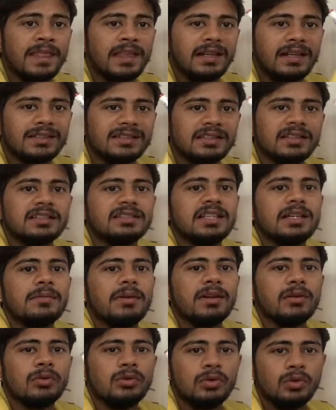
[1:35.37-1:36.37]
let's say this time
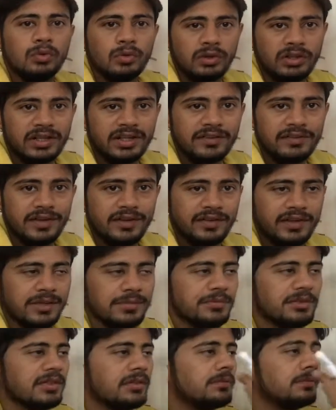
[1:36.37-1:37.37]
I could do 35
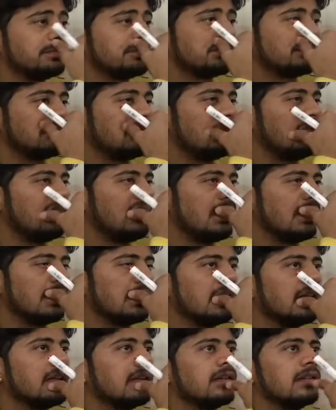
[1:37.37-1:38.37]
times,
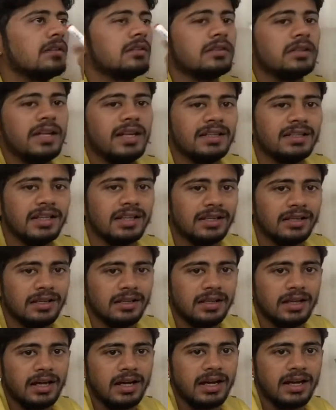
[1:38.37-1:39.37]
and
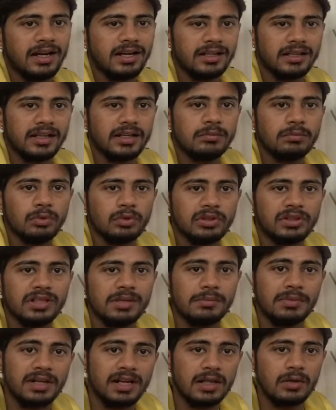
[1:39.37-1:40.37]
then I had again put the
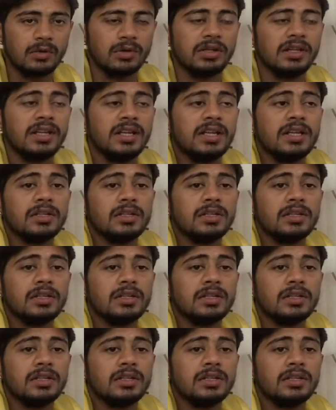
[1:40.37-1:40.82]
dumbbell down.